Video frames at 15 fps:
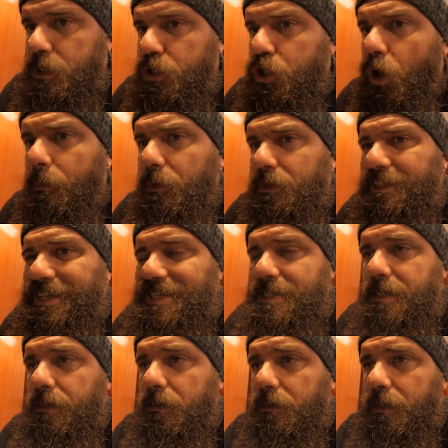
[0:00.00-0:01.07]
double
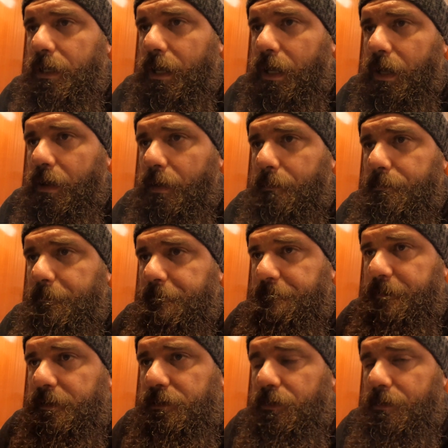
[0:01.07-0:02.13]
diesel
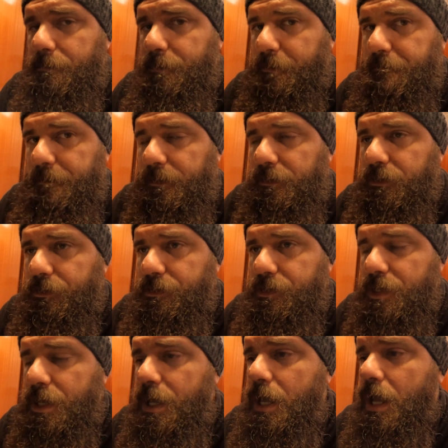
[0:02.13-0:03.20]
filter and
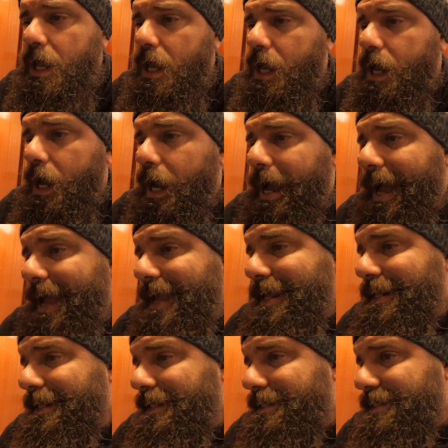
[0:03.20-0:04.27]
pre-filters.
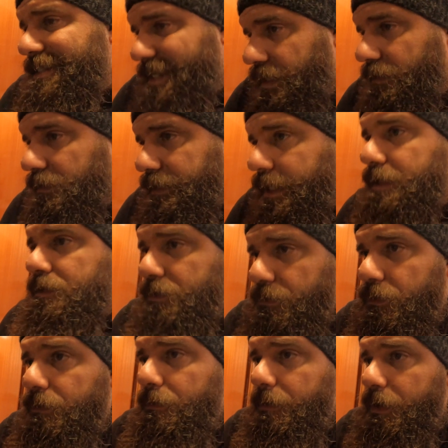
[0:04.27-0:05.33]
I still need
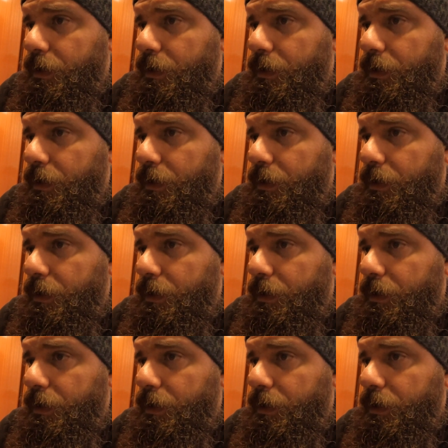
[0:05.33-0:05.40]
to